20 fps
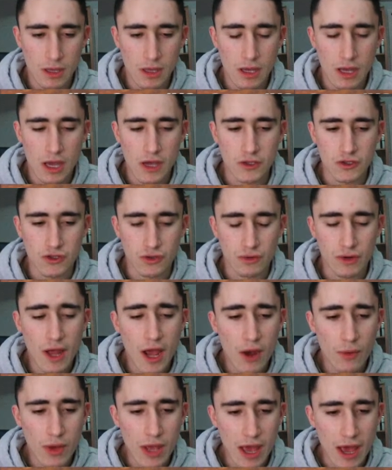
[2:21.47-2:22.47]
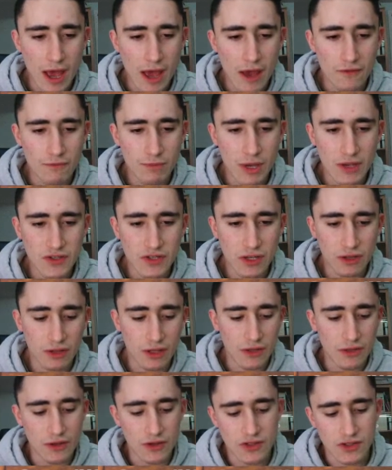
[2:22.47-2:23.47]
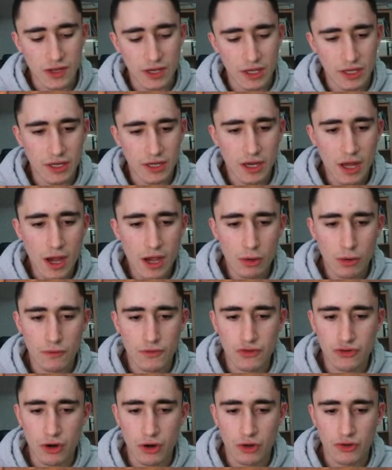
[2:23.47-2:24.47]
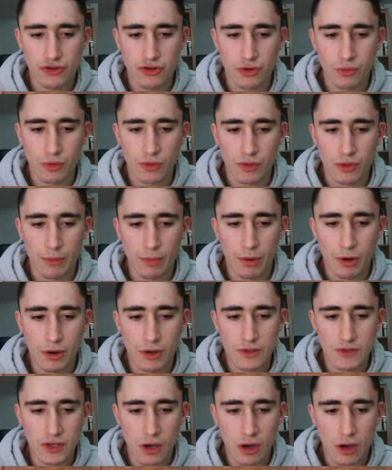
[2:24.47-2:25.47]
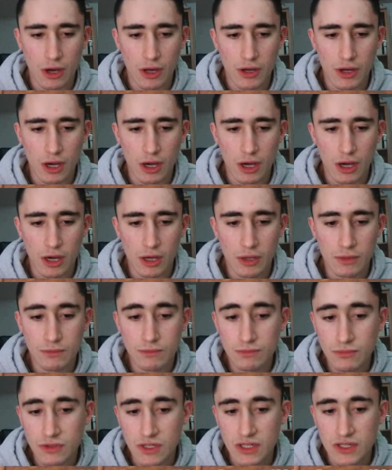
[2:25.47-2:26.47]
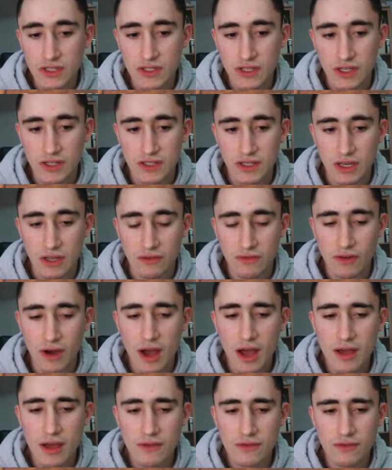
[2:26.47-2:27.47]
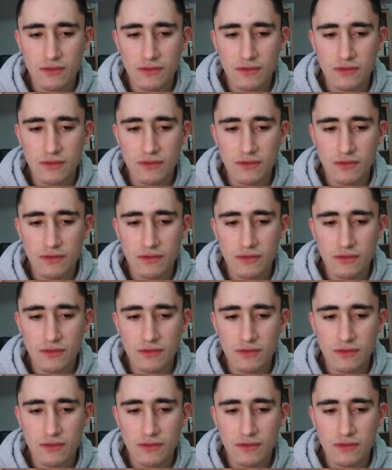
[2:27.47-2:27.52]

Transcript: And so now we have basically this like Najdorf structure with the pawns on d6 and e5.